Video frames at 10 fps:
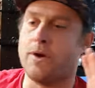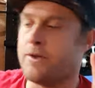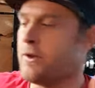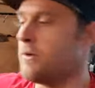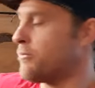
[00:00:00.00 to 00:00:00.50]

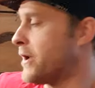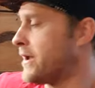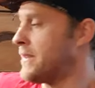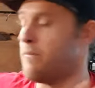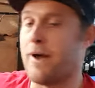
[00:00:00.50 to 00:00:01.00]
you're not
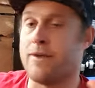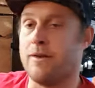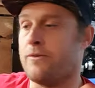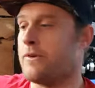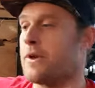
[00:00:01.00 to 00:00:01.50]
breaking the bank, you're
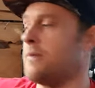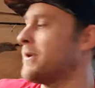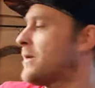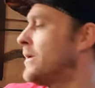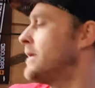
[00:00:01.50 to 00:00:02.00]
losing a couple
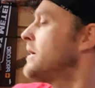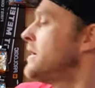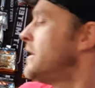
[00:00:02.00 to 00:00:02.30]
of quid.